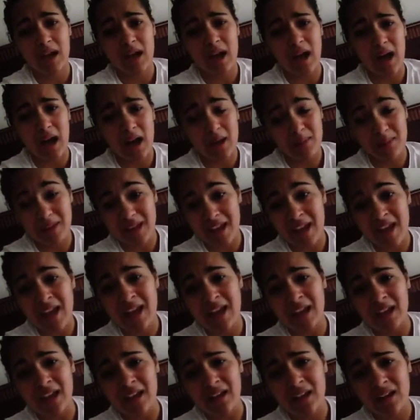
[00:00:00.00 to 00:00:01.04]
I'm
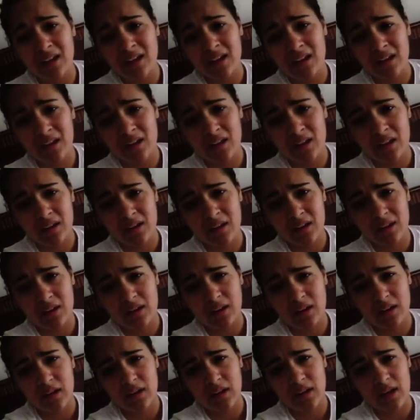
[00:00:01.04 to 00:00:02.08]
gay.
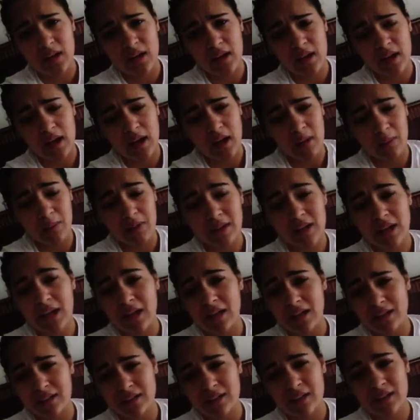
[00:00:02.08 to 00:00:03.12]
And my dad
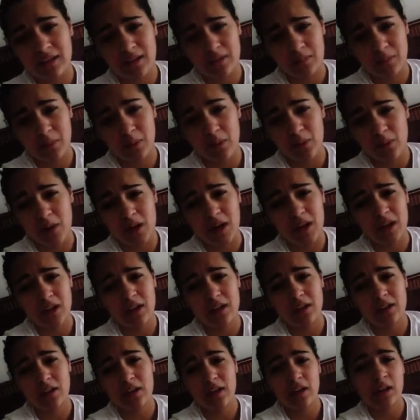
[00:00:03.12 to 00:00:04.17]
is Puerto
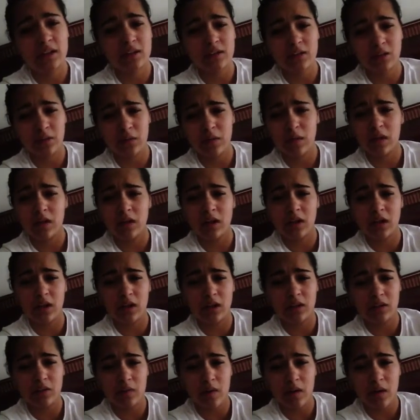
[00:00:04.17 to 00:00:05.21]
Rican. He doesn't know
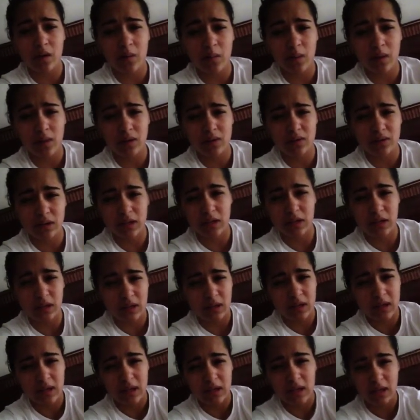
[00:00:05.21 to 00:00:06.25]
English very well, so he
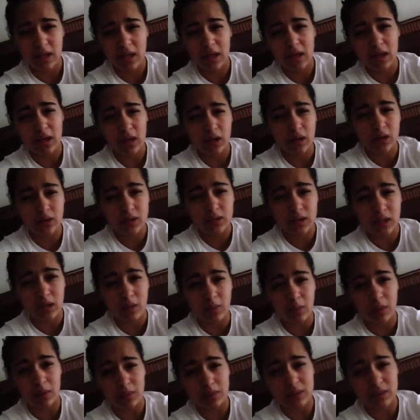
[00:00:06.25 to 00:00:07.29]
kind of didn't understand what I was